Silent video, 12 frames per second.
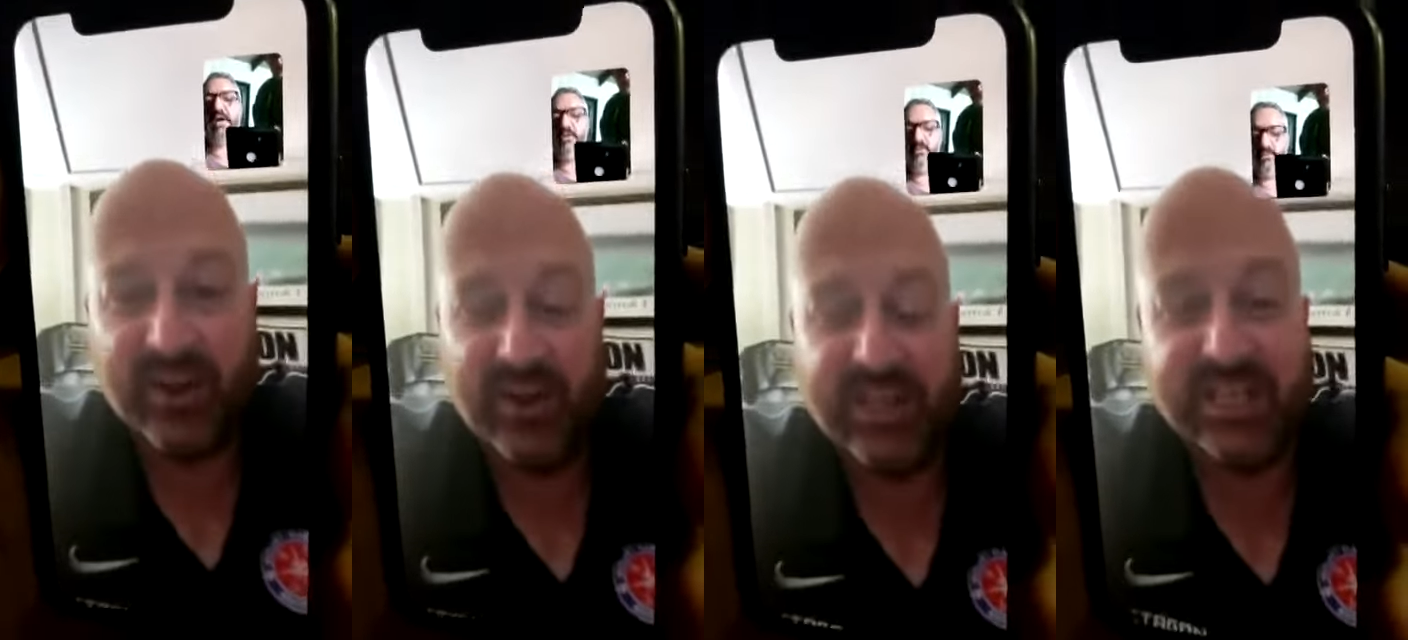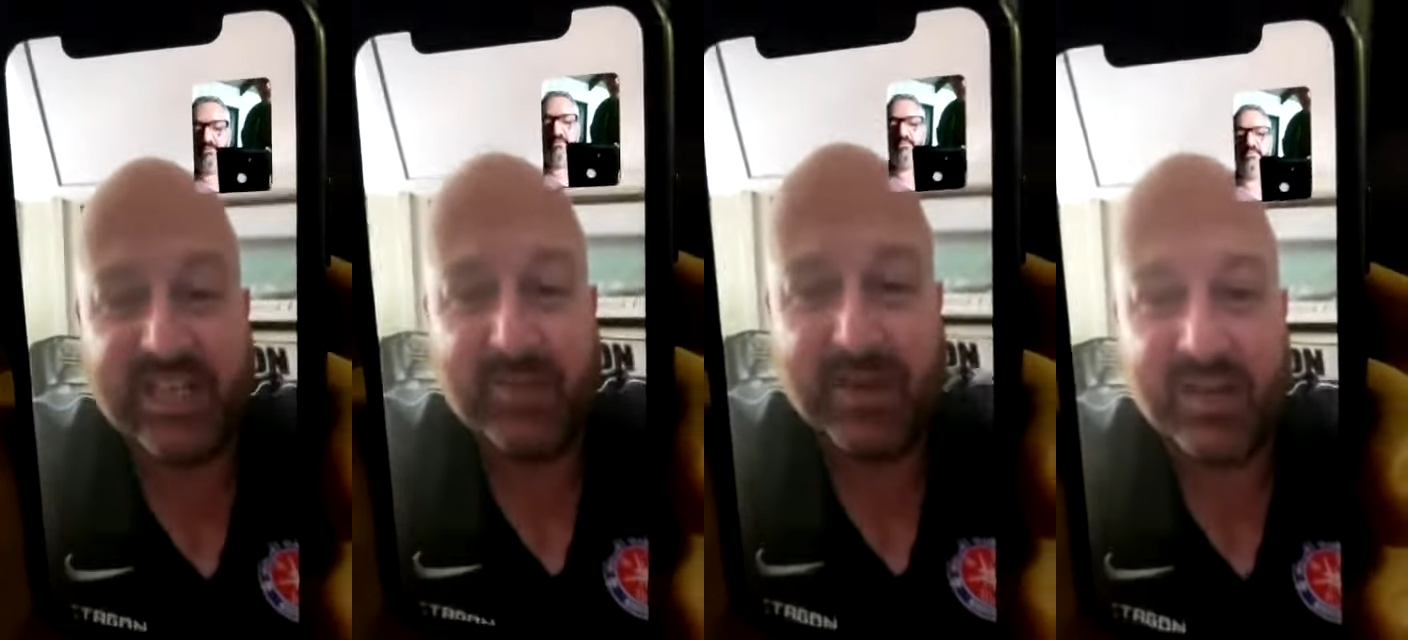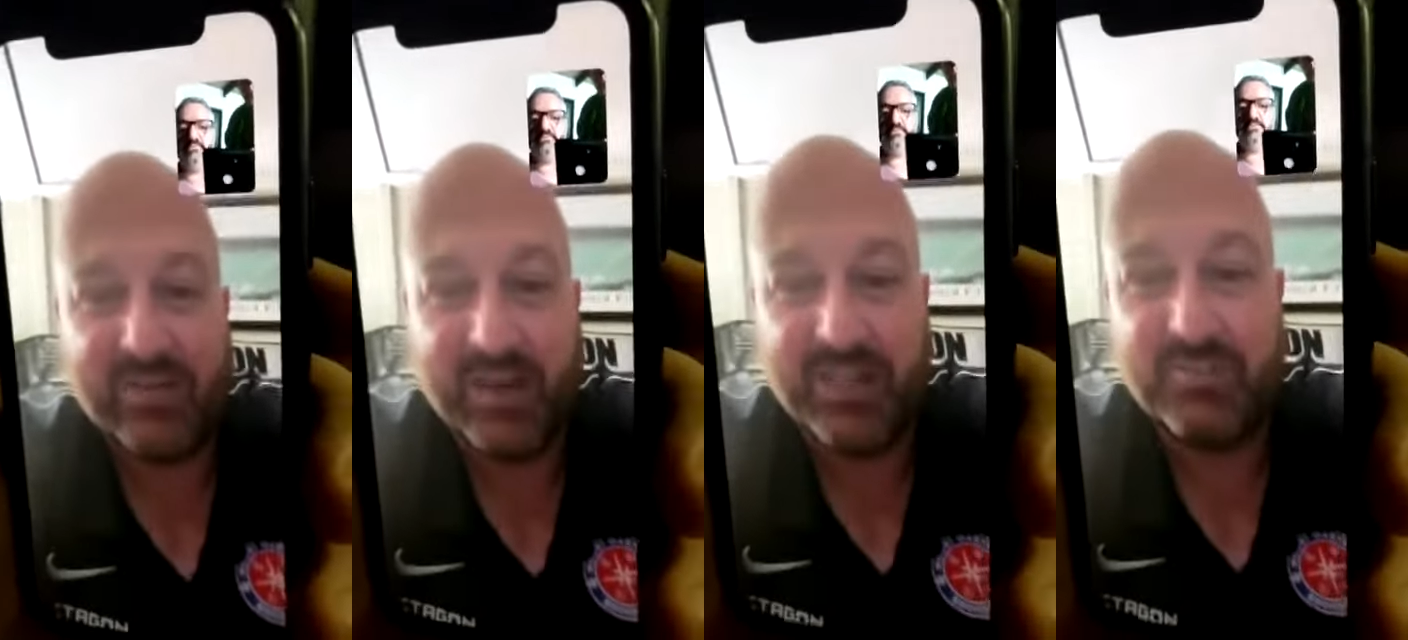He only didn't
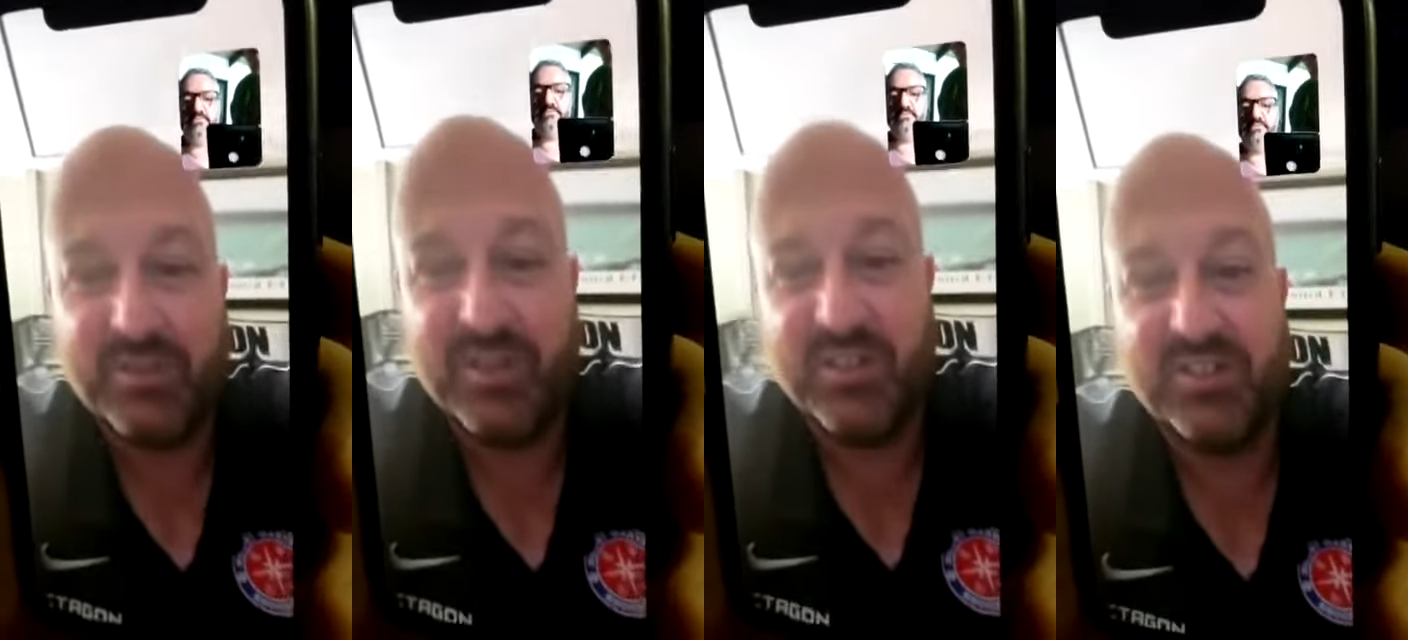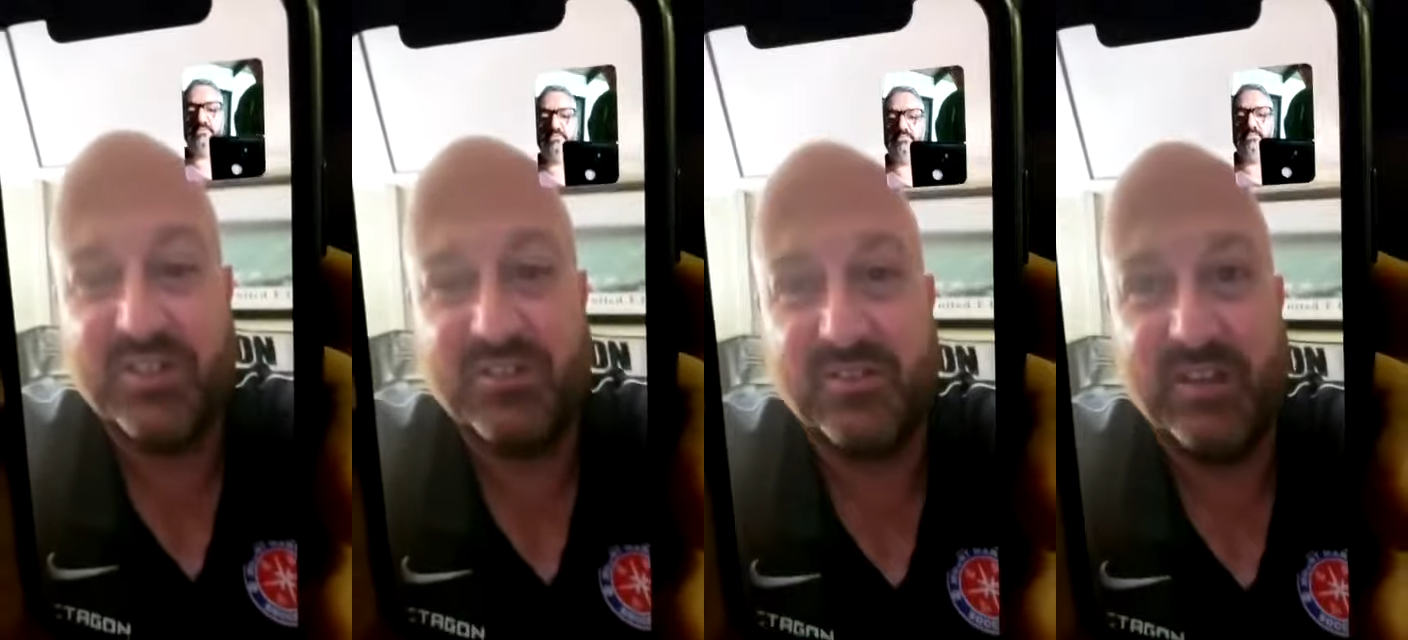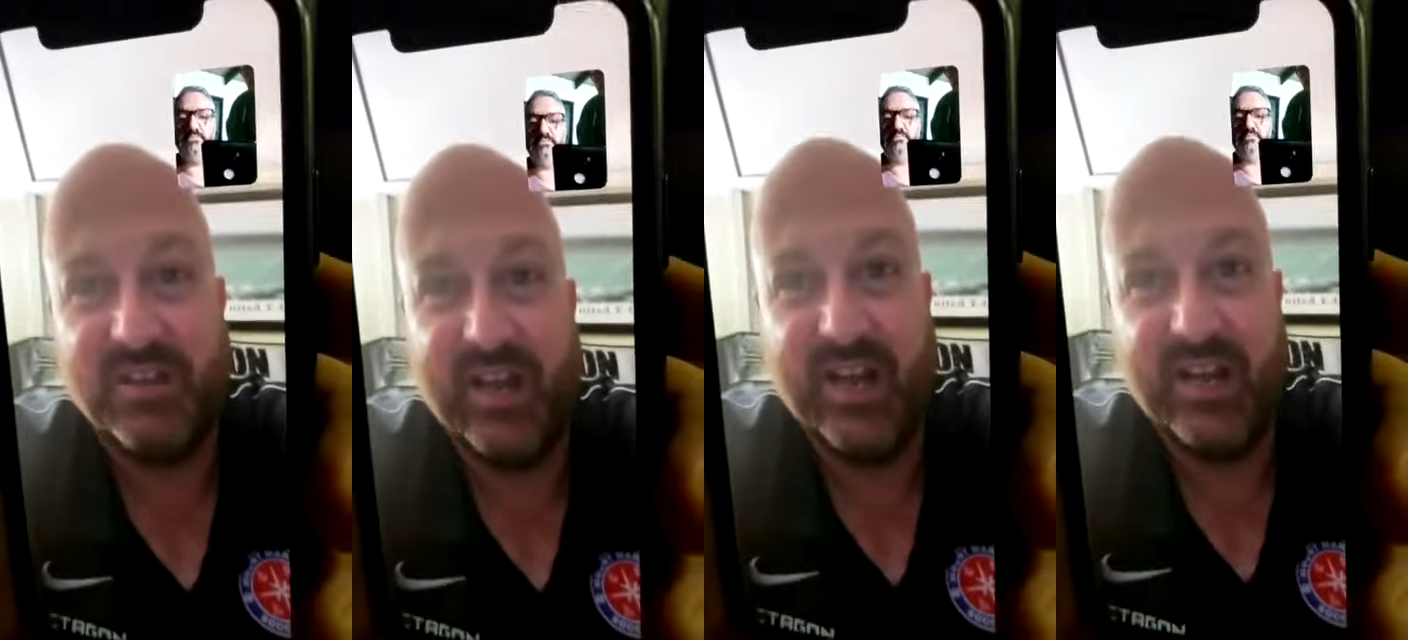get mad because
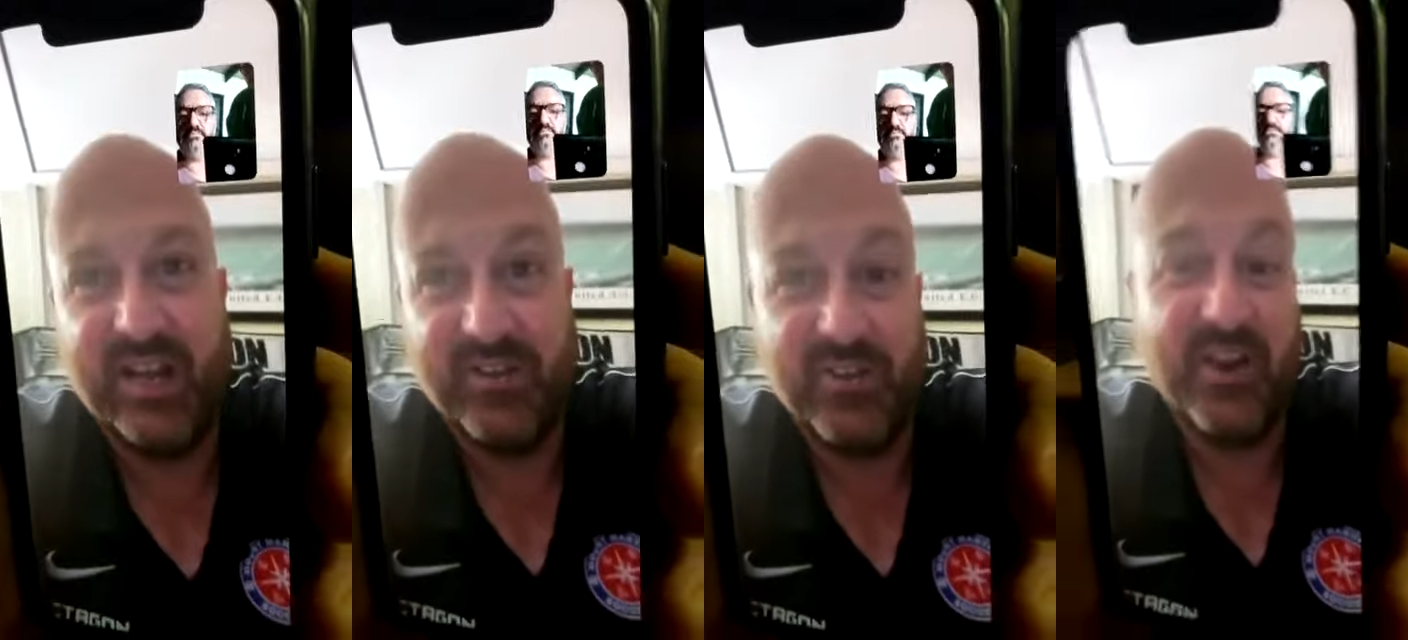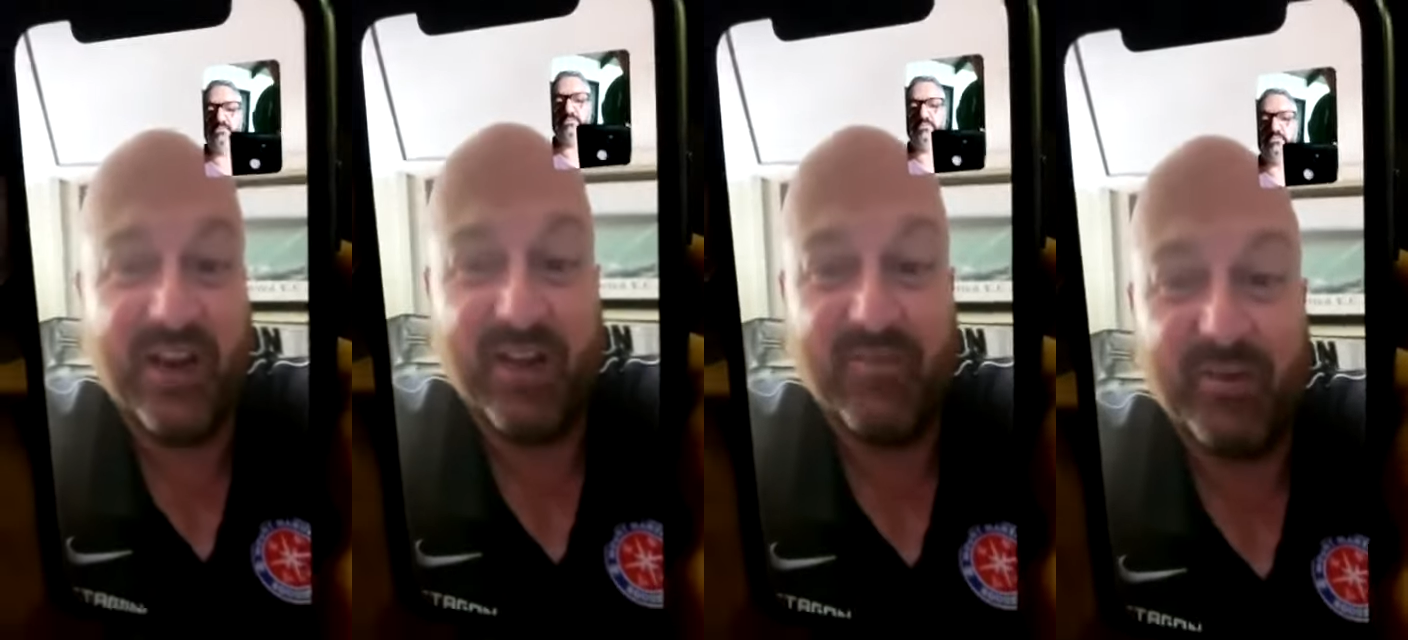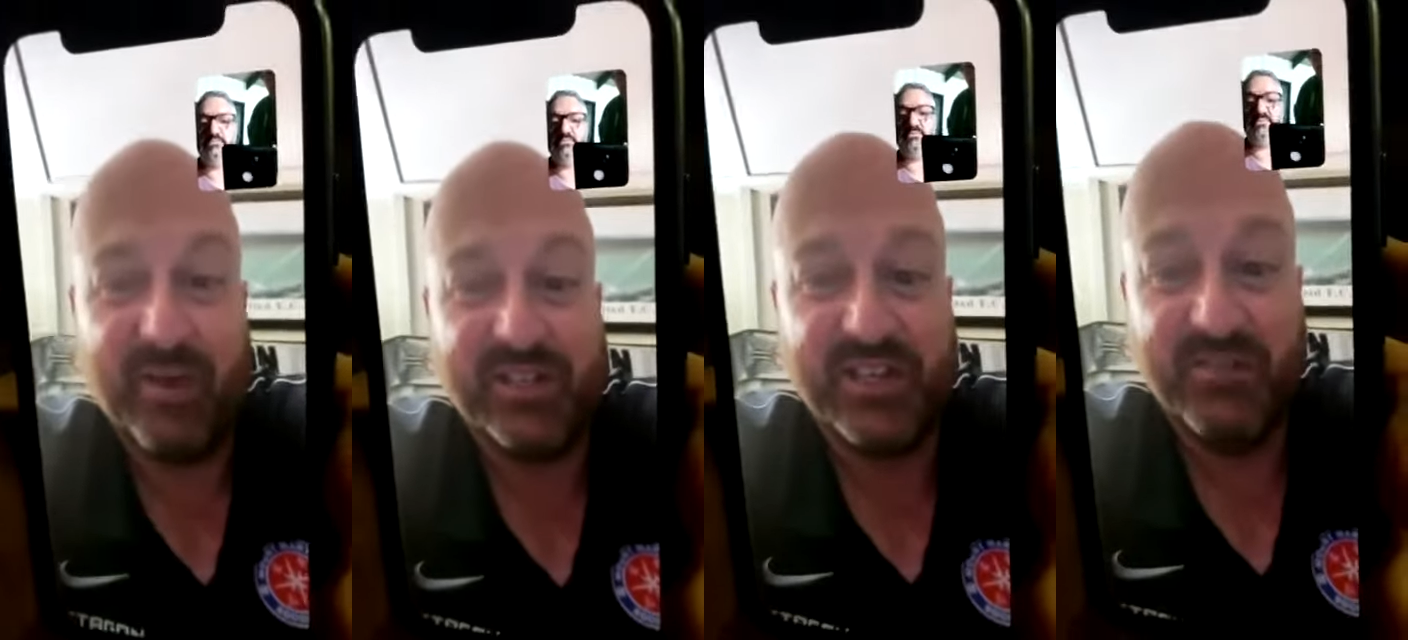Ethan got a hat-trick,
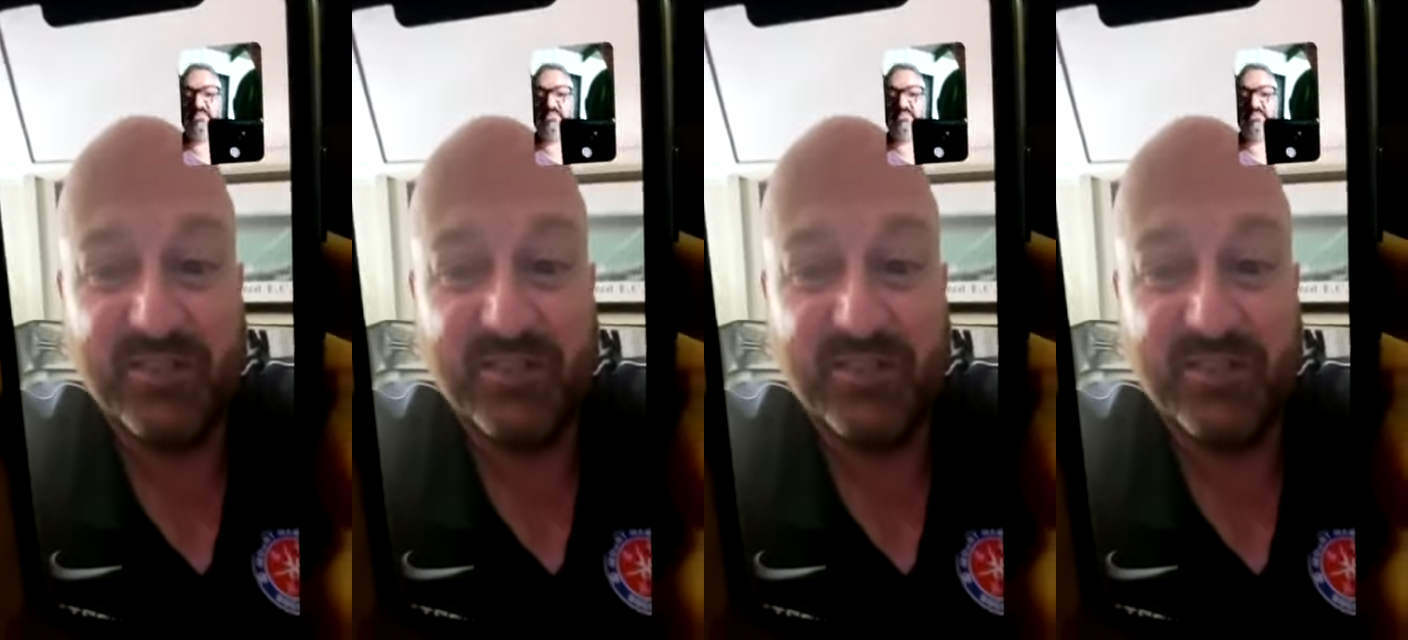basically.